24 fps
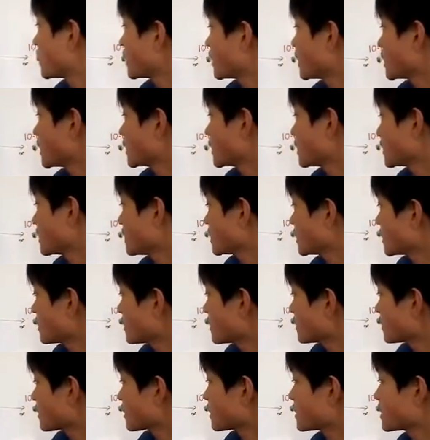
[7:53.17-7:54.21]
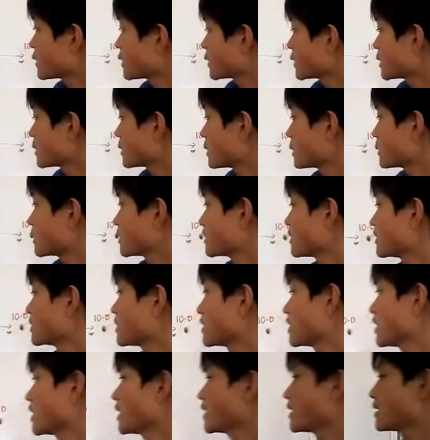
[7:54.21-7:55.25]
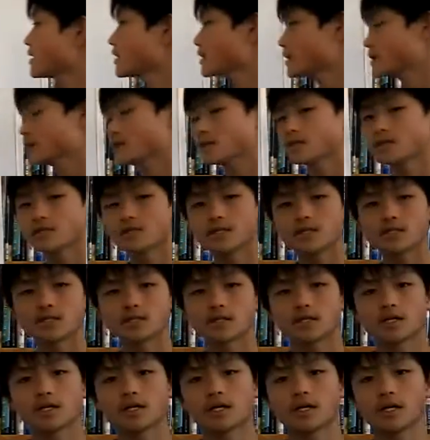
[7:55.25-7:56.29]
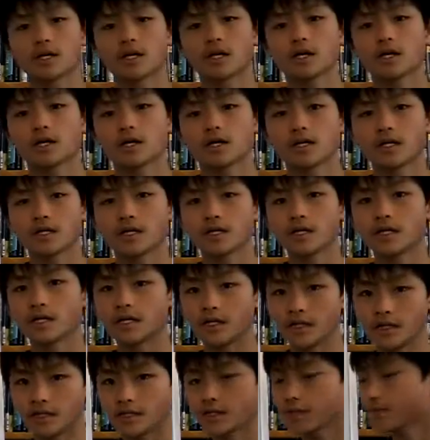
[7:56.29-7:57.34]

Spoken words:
I think that there is an end.